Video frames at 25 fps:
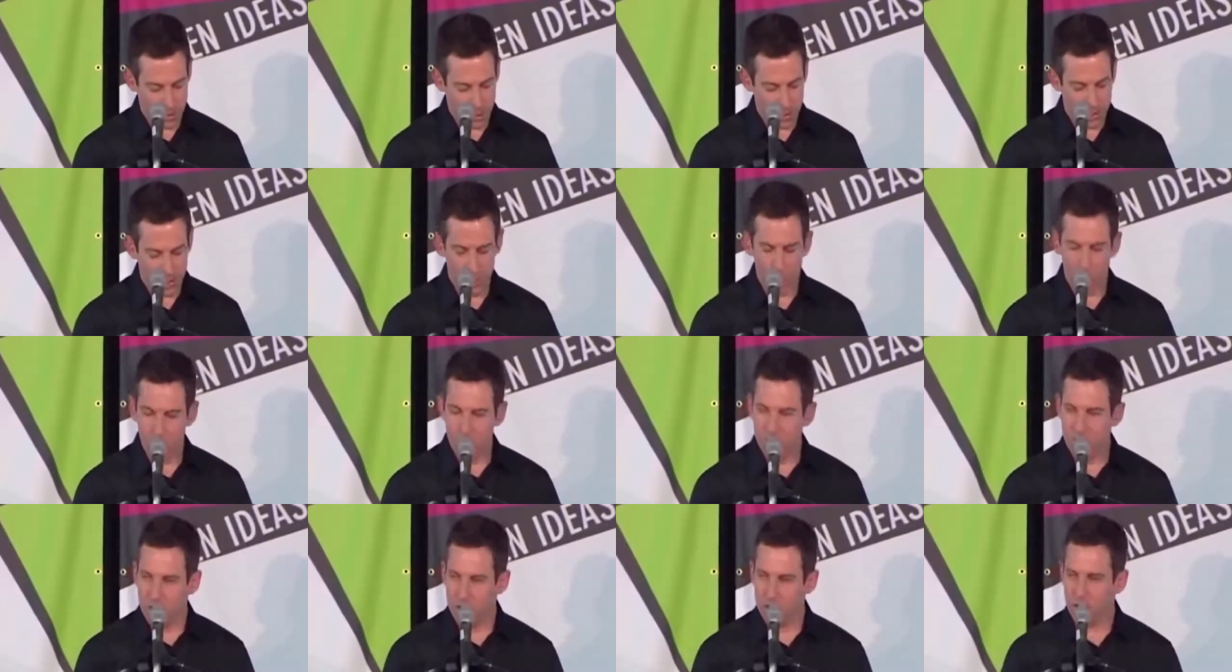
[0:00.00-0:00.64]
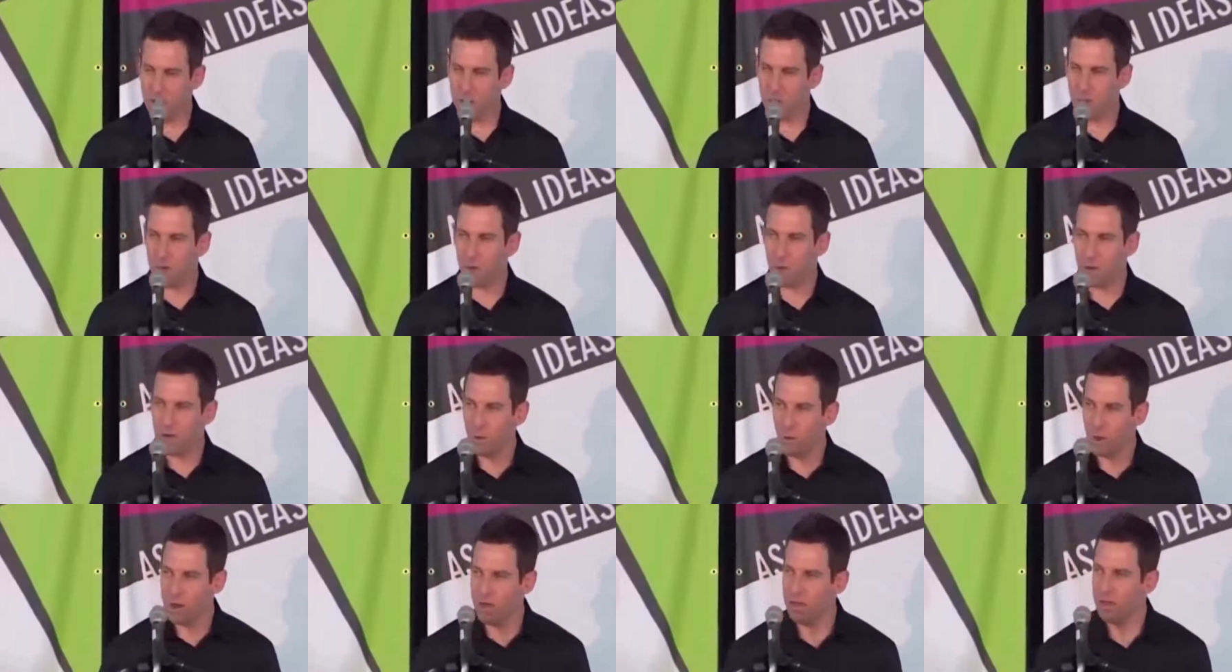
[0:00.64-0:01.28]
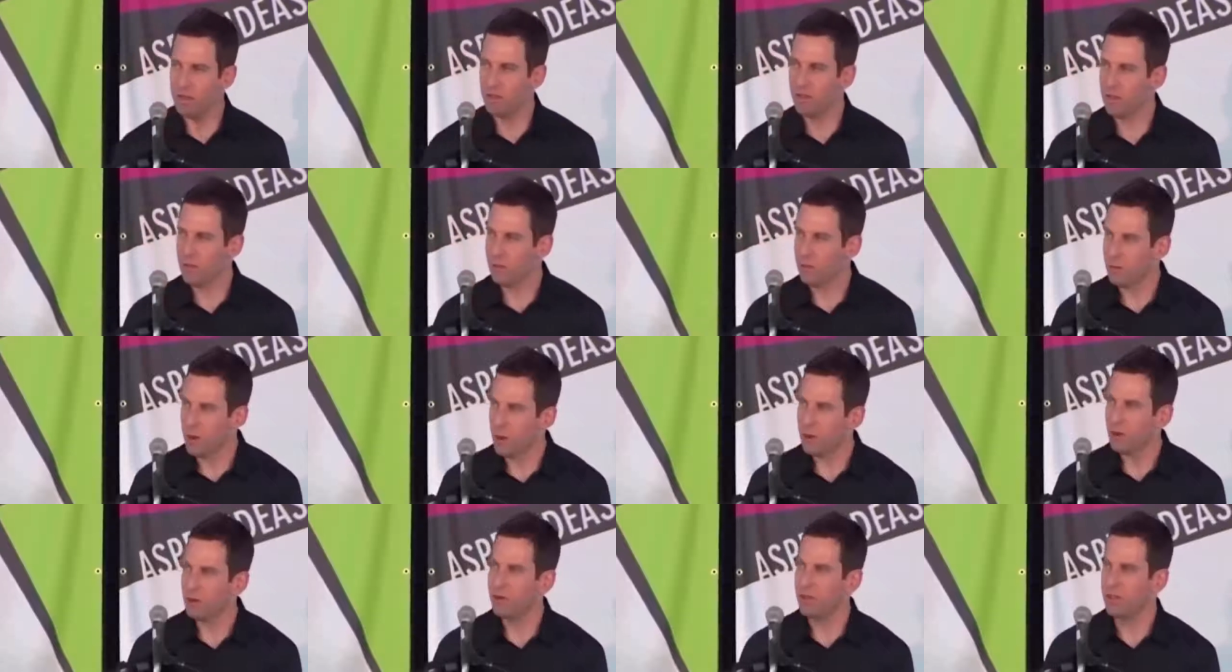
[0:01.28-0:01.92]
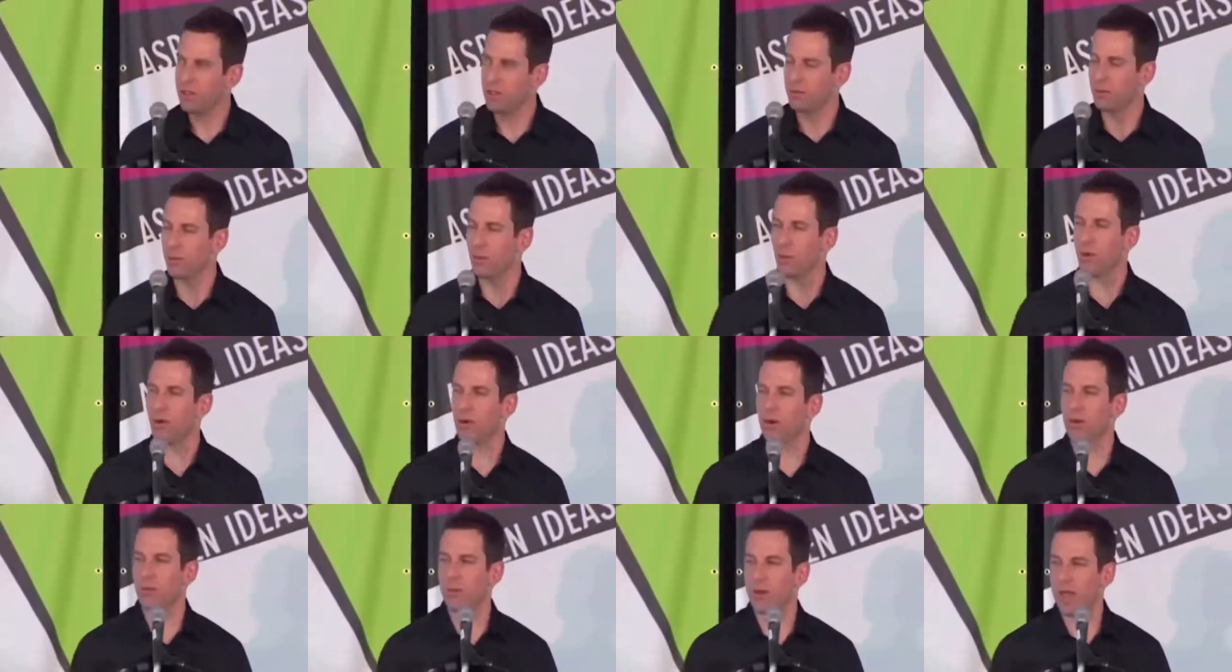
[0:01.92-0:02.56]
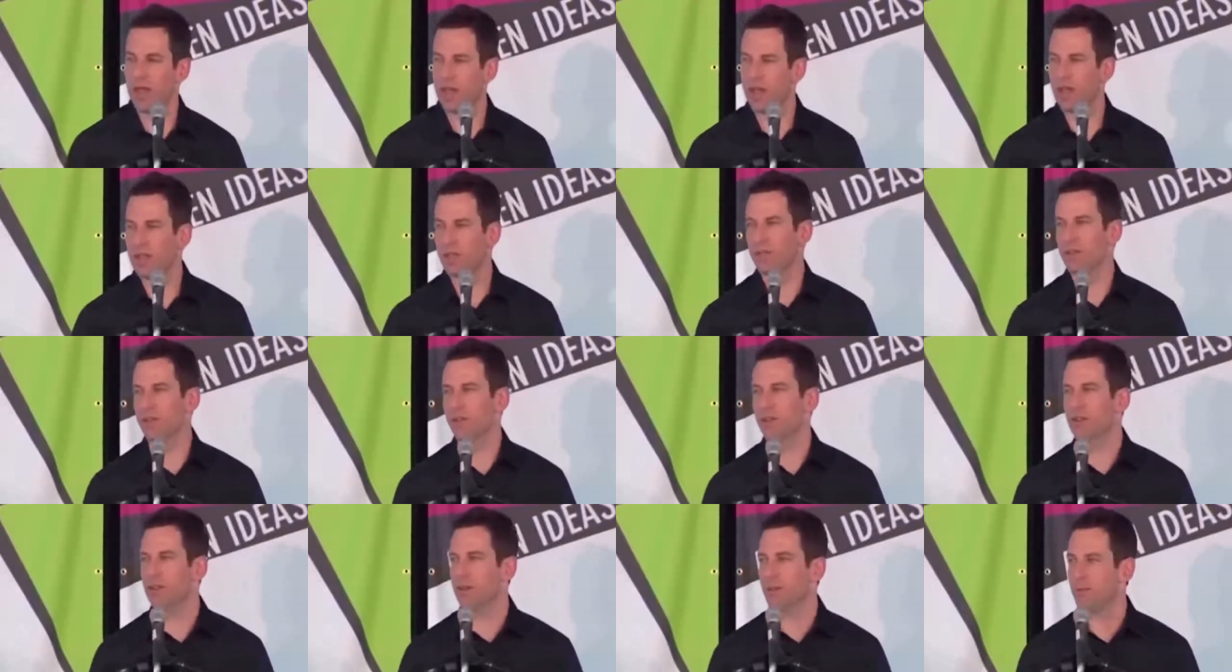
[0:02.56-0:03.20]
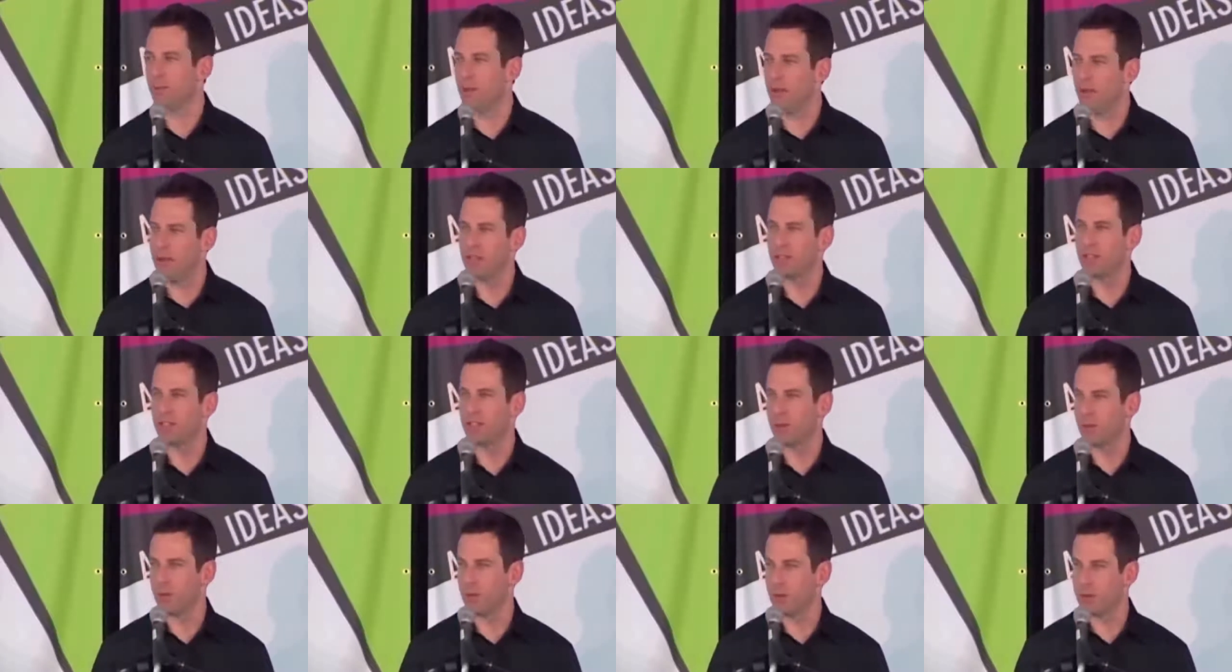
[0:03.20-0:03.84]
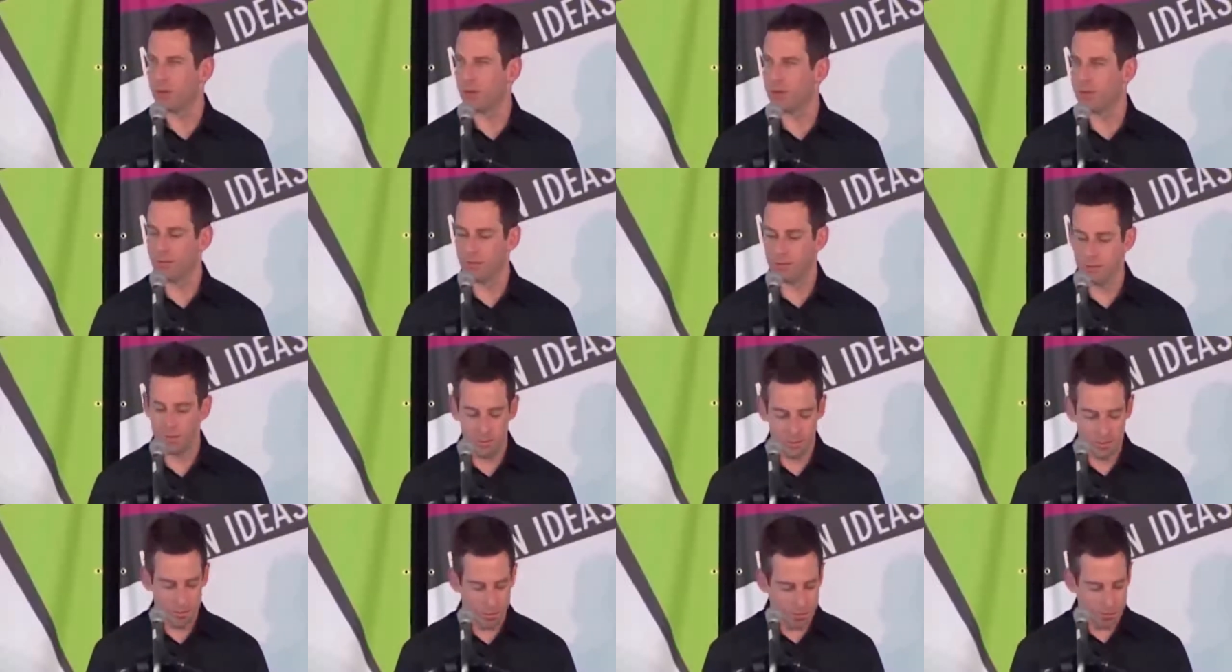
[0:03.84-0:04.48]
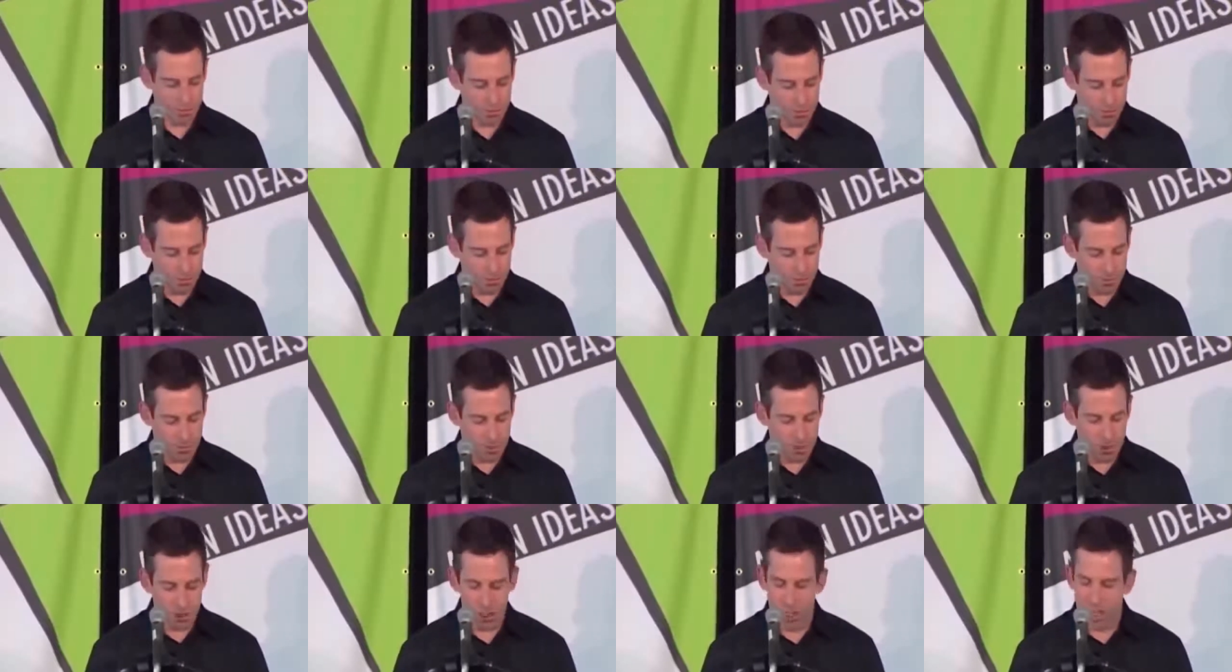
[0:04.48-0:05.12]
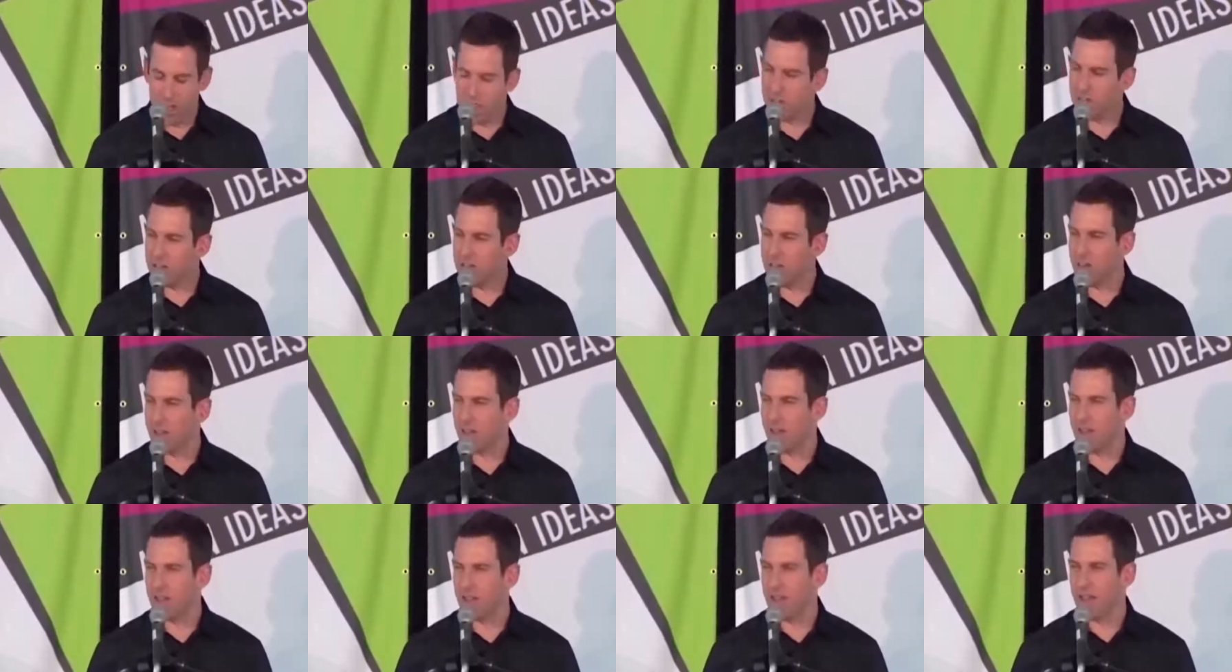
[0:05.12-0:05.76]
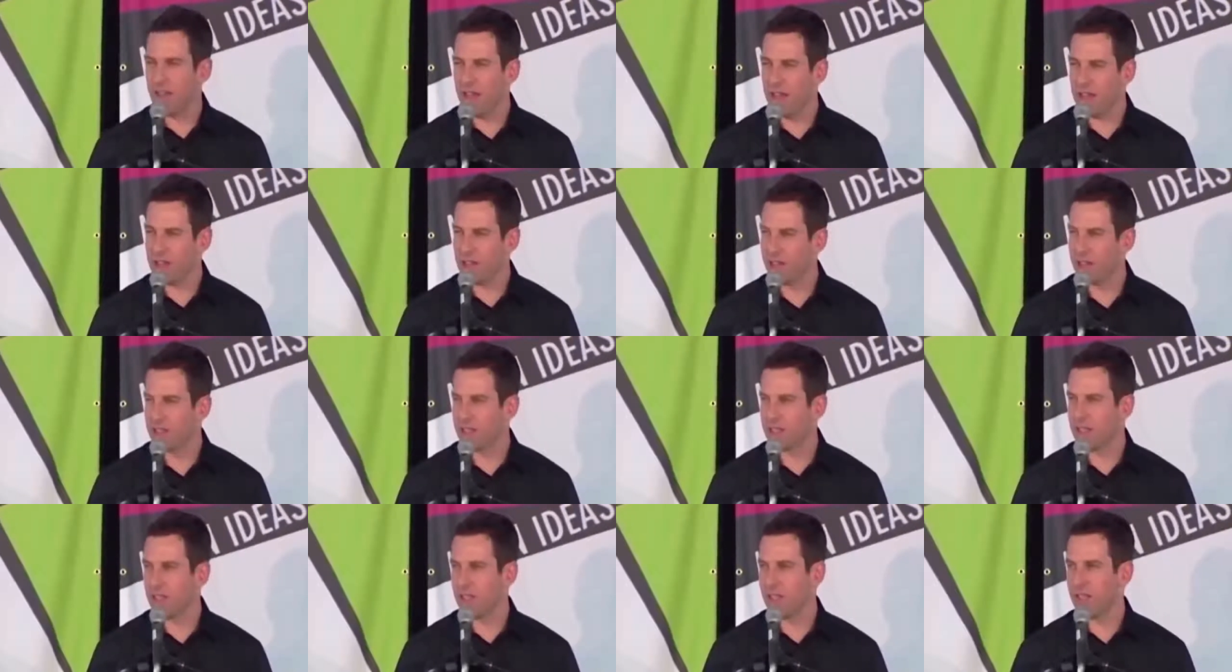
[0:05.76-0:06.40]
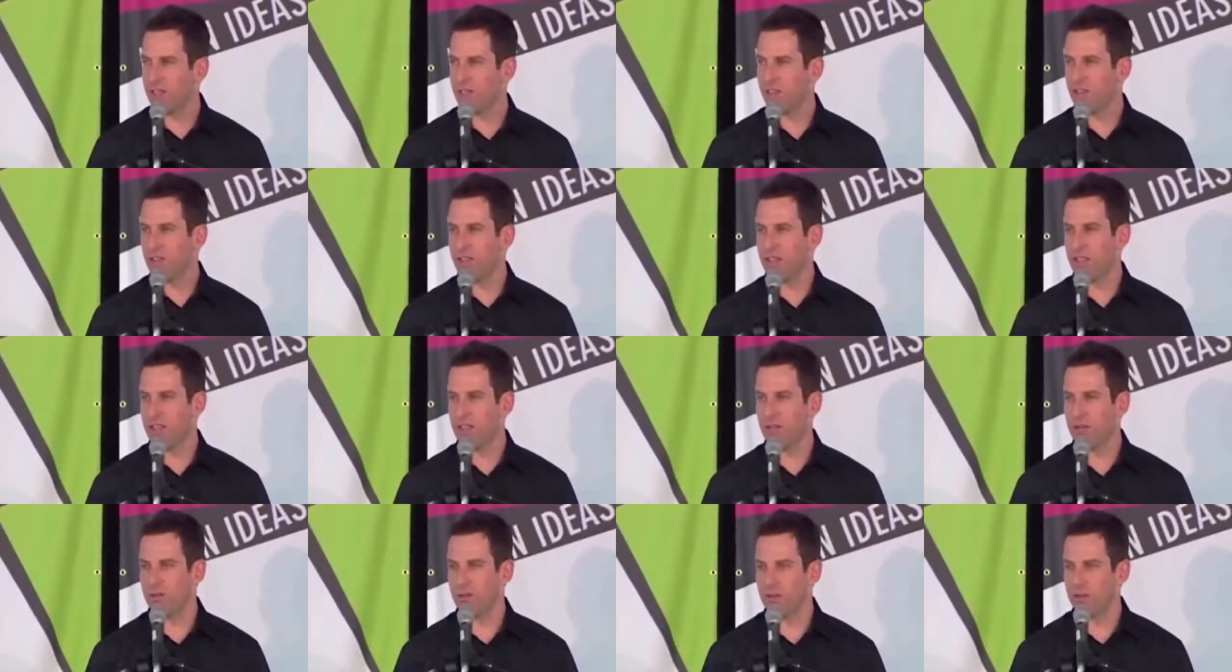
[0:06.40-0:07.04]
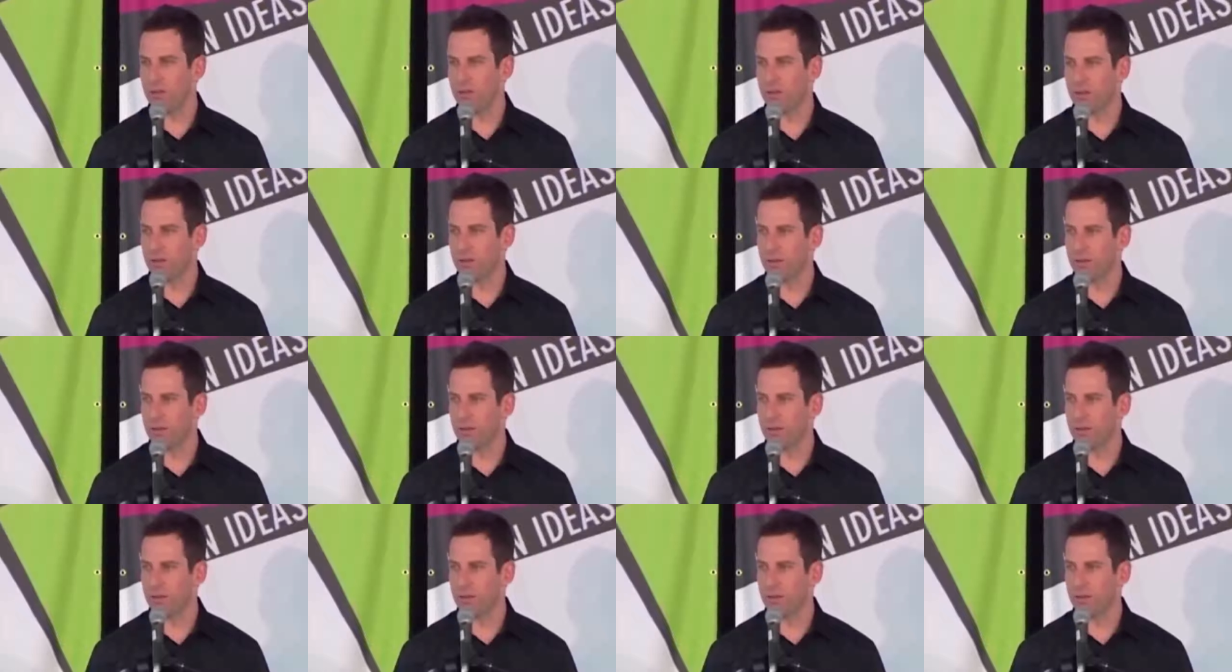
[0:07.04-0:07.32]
In the Old Testament, we witness the most immoral behavior imaginable genocide, ethnic cleansing,